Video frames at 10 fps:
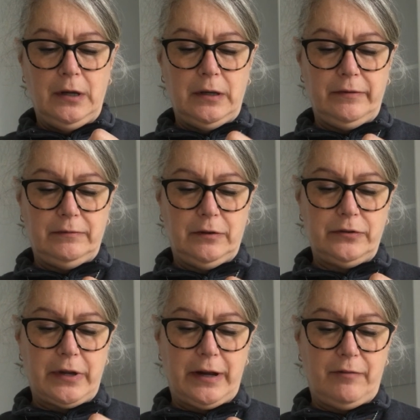It looks
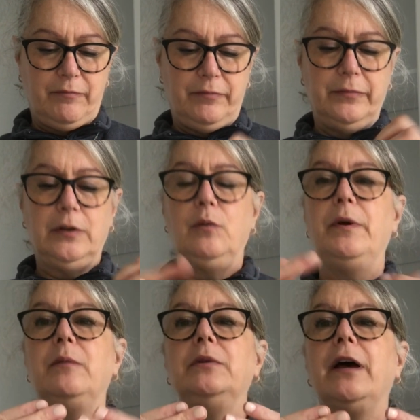like I have a little bit
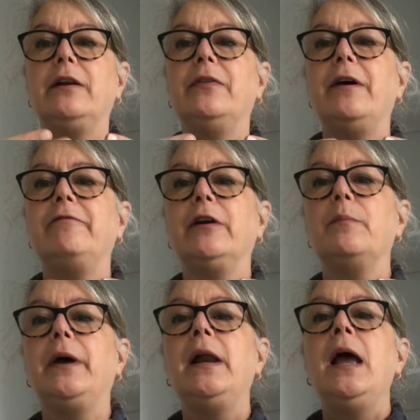of blood on that finger, but